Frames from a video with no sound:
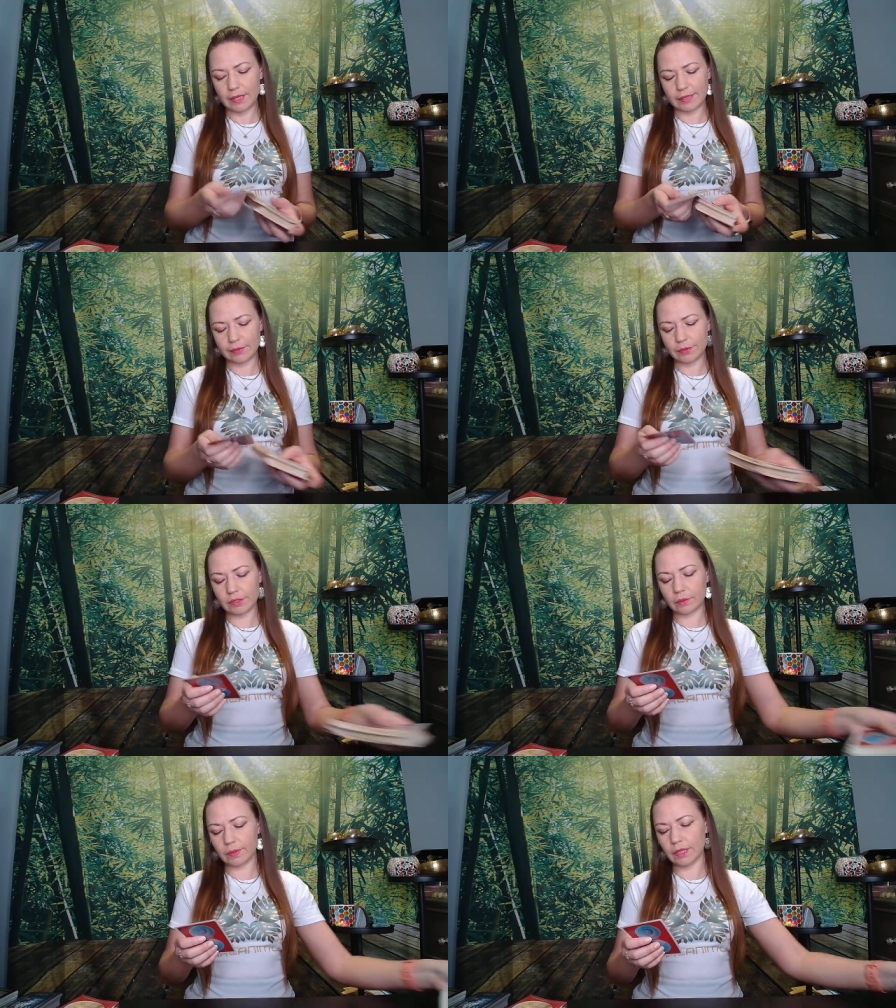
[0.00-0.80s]
That
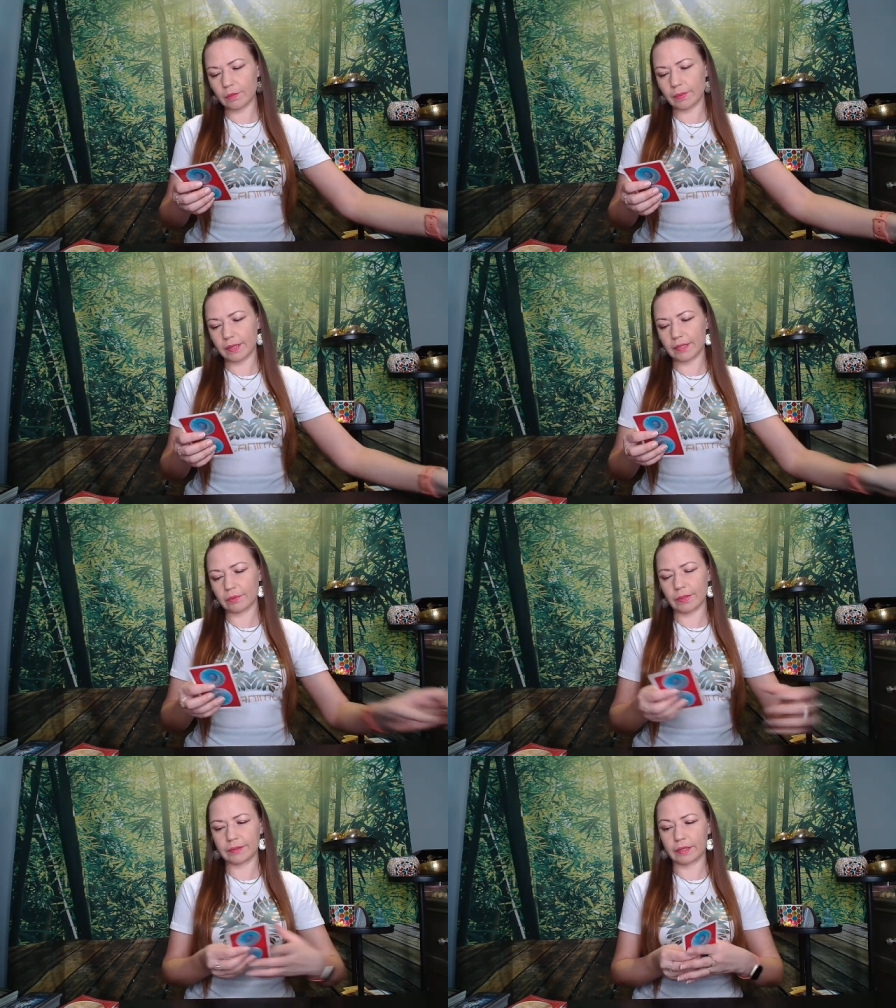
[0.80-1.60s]
was quick, but
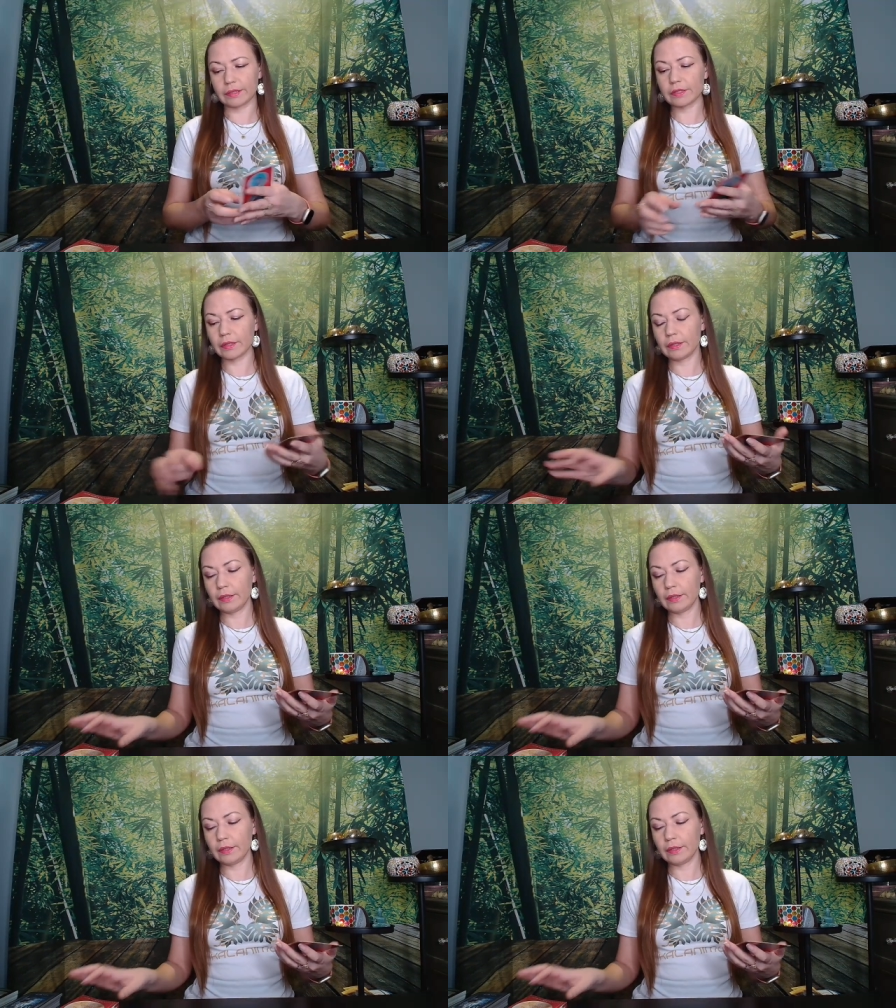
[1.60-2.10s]
why not?